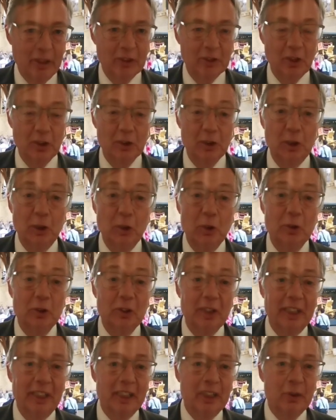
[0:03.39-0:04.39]
because on
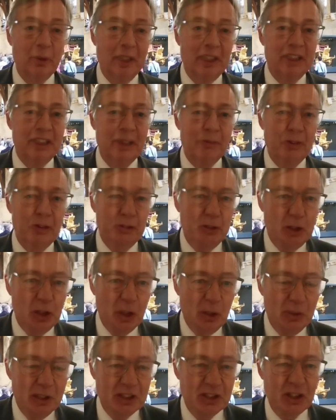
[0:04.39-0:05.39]
Tuesday the 27th of
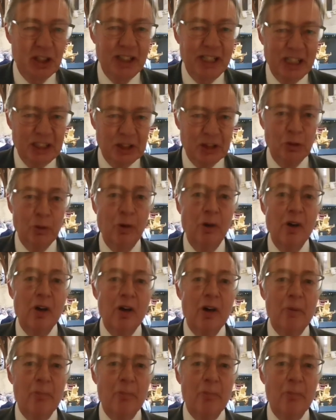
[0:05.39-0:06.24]
June, it's the National